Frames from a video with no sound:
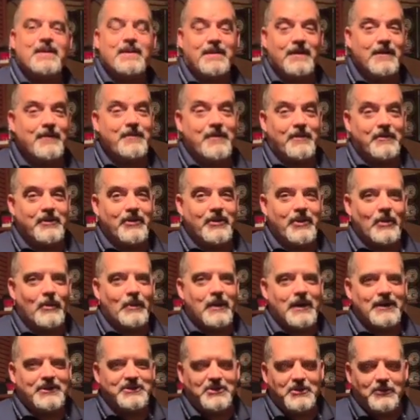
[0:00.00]
If you really
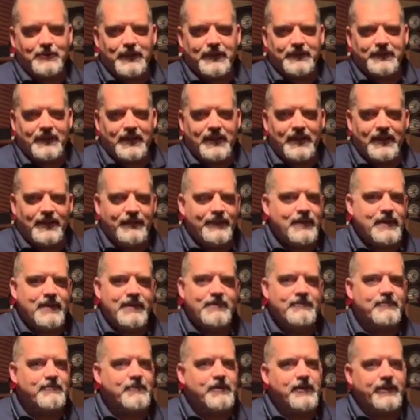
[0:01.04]
want to, but
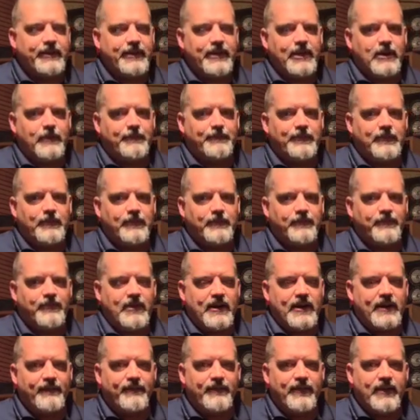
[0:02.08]
really helpful in
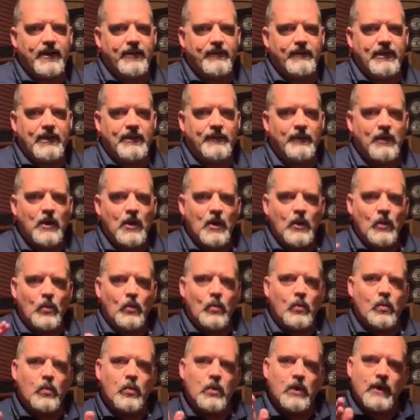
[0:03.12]
trying to figure out
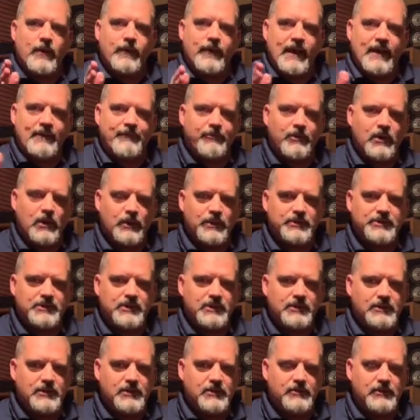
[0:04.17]
where that frequency
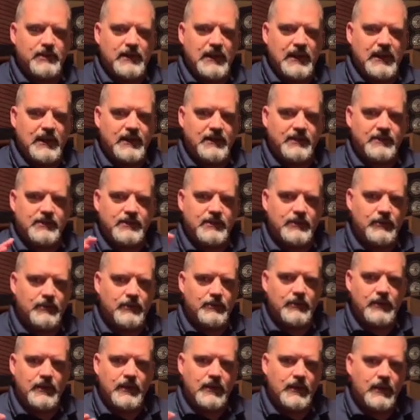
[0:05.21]
you need
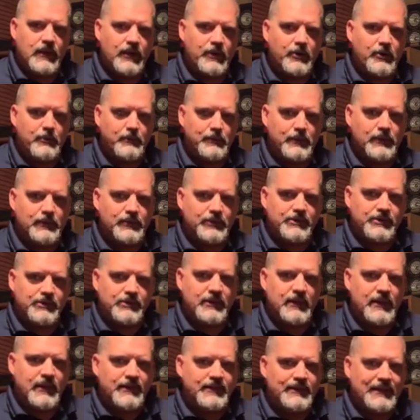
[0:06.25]
to cut or boost
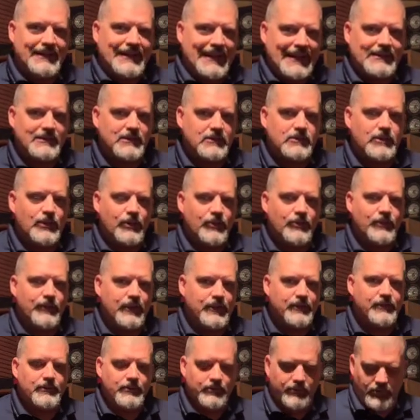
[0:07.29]
to get the tone that
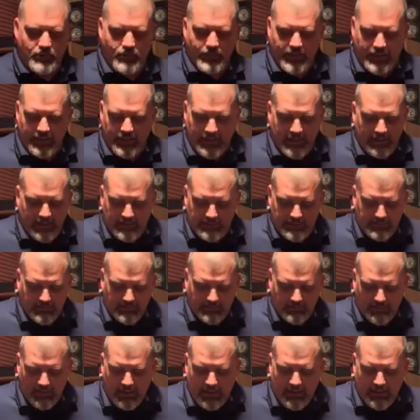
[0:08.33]
you really want to get.
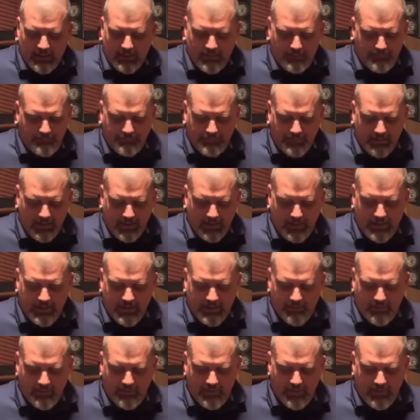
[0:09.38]
So I
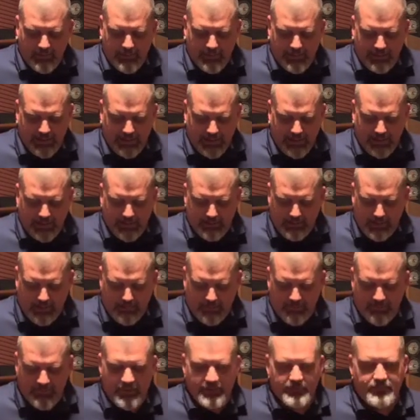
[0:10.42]
highly recommend any type
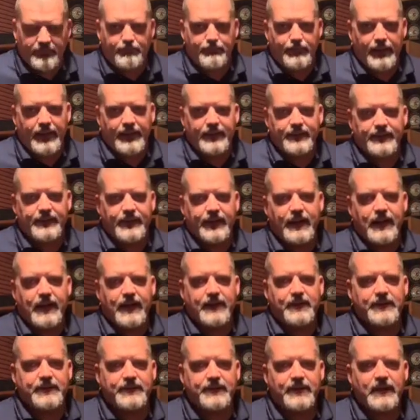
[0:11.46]
of bass that
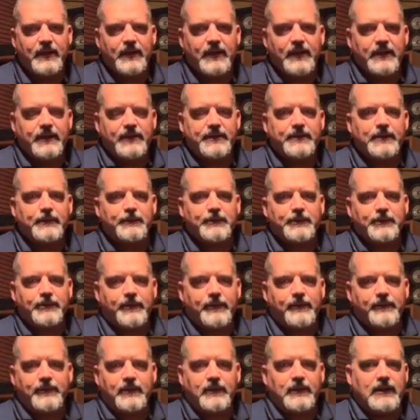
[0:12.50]
has some sort
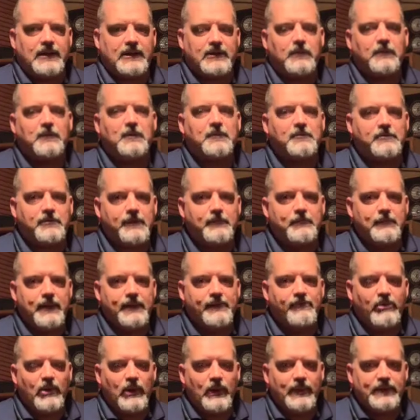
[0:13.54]
of selectable
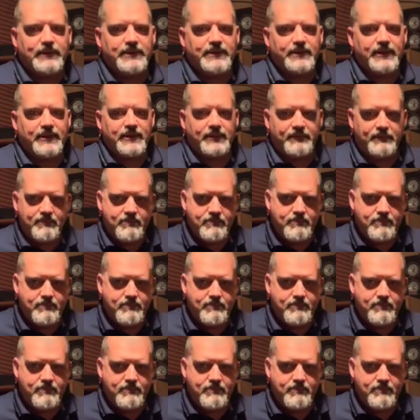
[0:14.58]
mid frequencies.